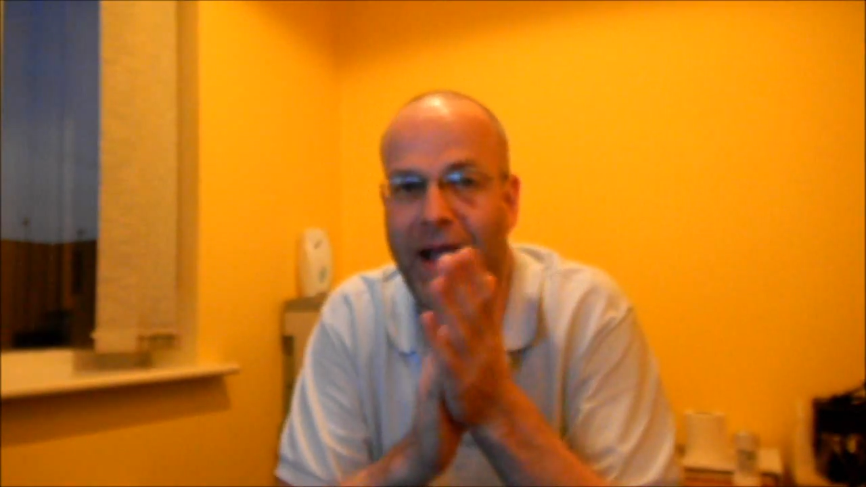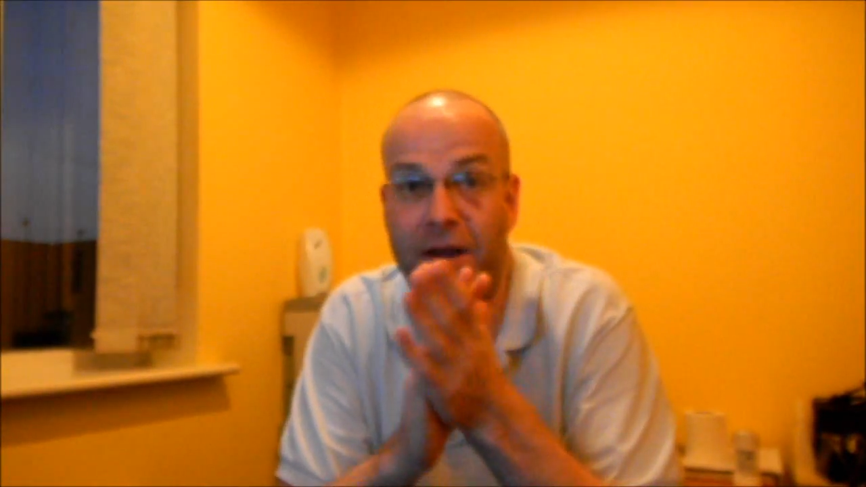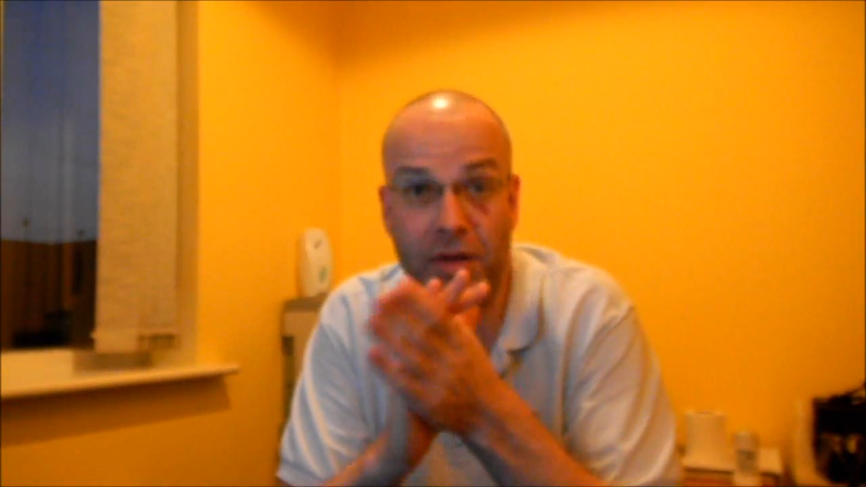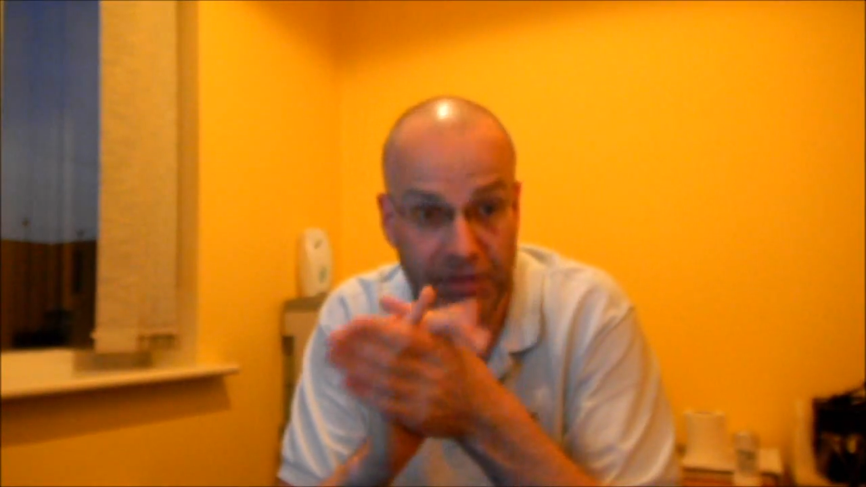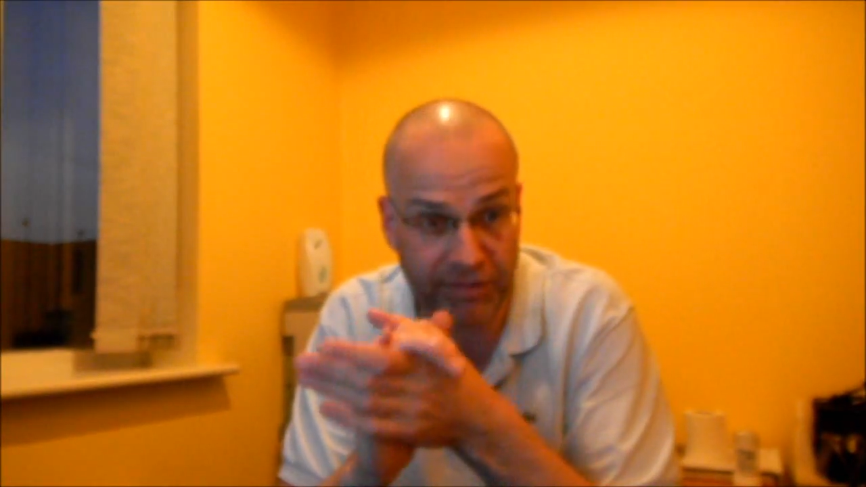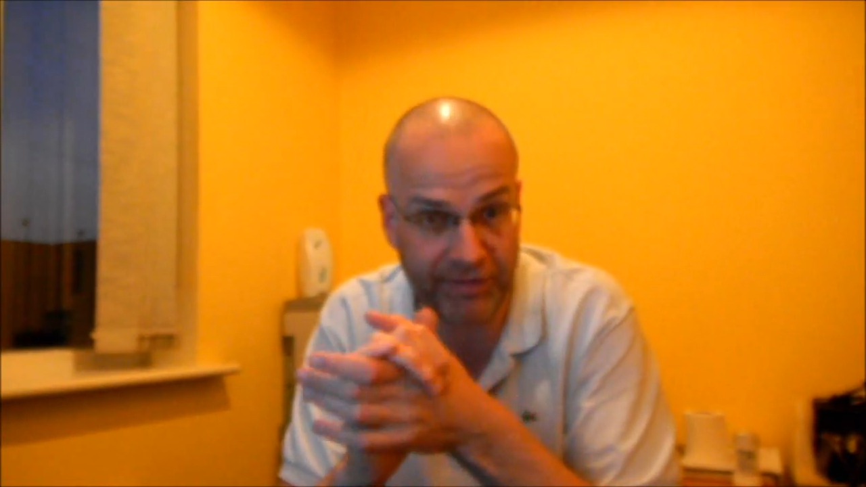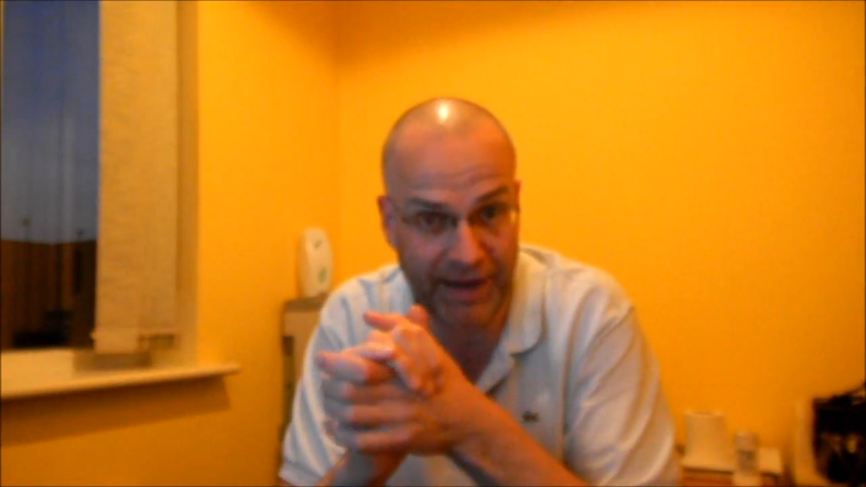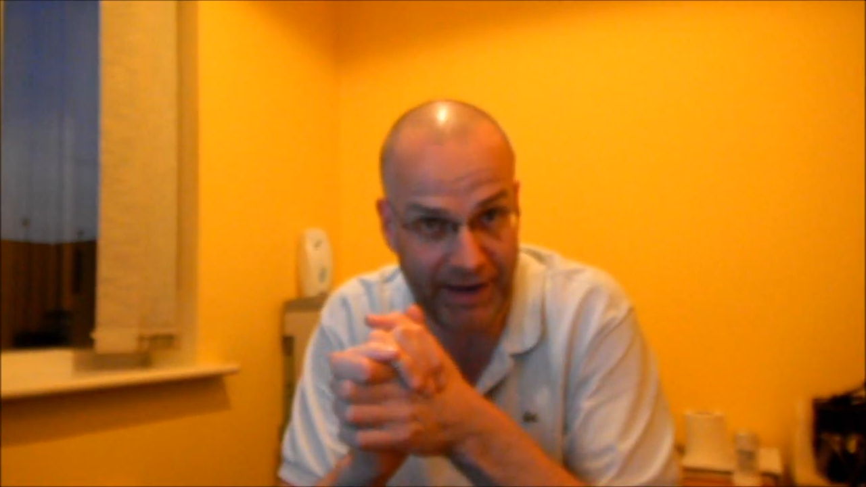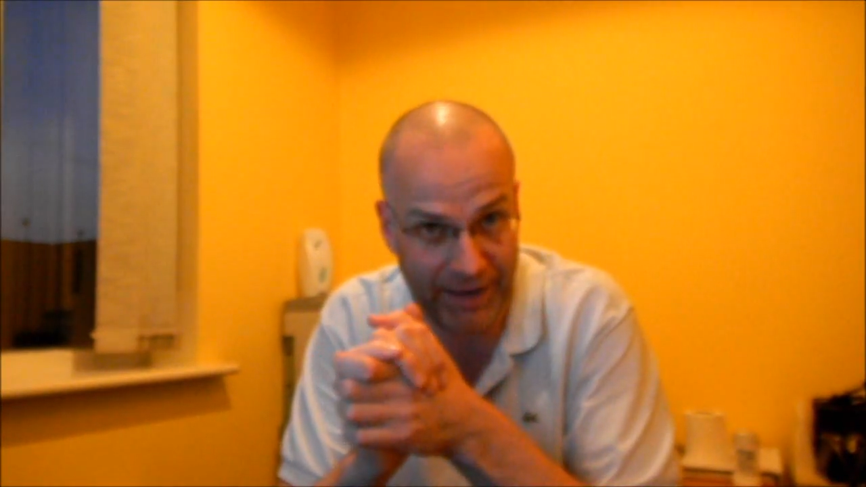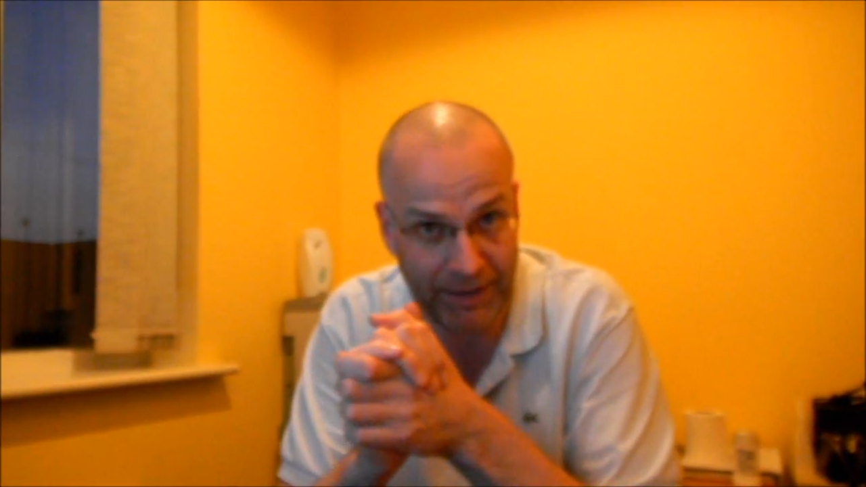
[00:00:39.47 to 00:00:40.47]
another
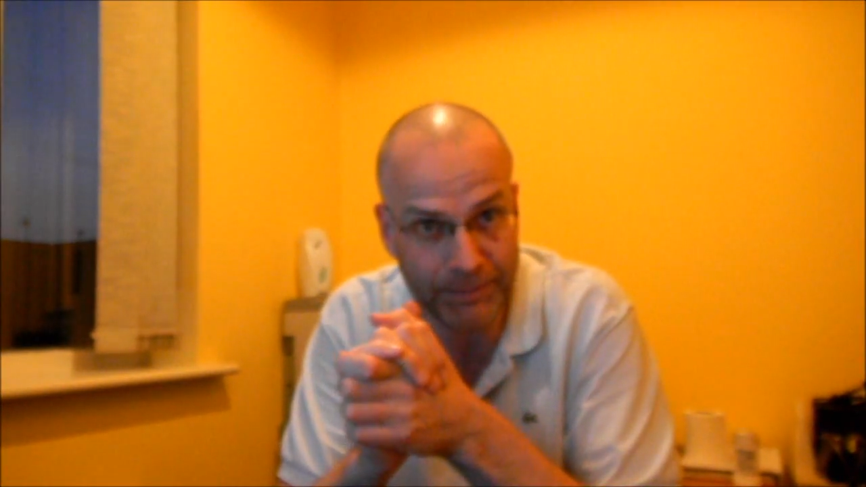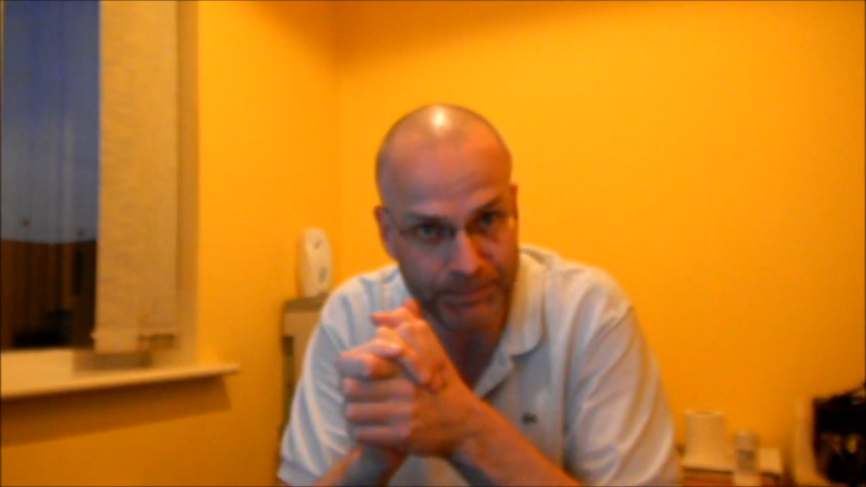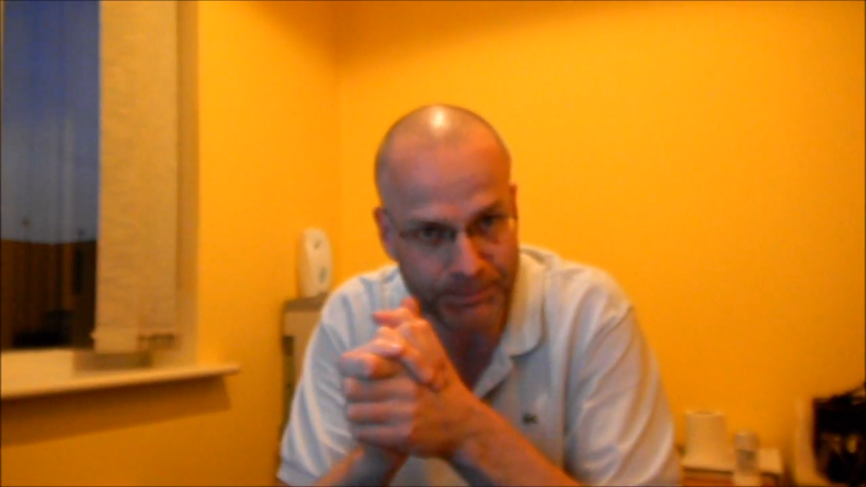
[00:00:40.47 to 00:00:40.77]
scaler,